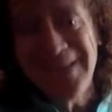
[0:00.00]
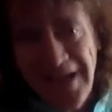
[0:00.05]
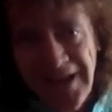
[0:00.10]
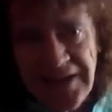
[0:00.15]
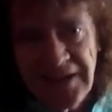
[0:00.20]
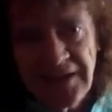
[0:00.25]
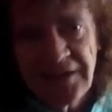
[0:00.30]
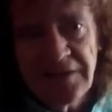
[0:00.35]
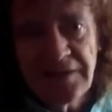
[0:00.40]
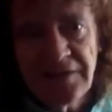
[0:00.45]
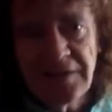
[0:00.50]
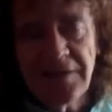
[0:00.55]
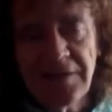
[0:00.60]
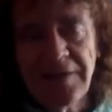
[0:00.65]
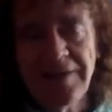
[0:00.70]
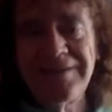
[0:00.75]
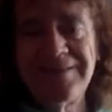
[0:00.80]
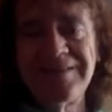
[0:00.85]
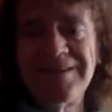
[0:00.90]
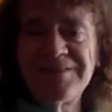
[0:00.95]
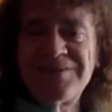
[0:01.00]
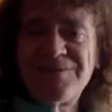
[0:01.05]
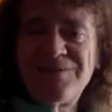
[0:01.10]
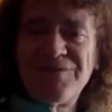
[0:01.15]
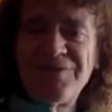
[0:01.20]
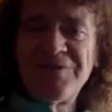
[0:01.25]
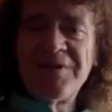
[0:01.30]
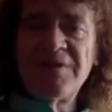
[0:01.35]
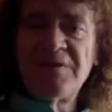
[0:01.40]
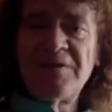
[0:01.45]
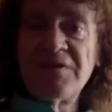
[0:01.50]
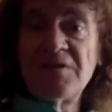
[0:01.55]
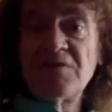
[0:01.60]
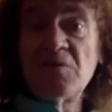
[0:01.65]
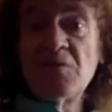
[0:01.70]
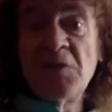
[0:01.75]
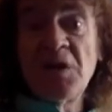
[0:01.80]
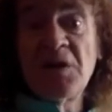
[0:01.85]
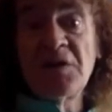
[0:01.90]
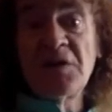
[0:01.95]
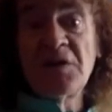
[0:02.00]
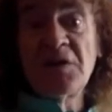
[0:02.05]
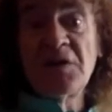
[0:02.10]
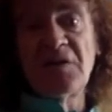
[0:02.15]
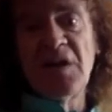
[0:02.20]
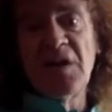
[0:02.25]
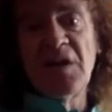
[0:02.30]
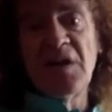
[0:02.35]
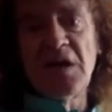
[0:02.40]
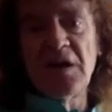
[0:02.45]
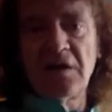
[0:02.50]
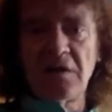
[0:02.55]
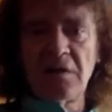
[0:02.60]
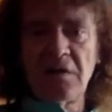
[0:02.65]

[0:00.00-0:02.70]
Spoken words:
it, and this fear is about dying.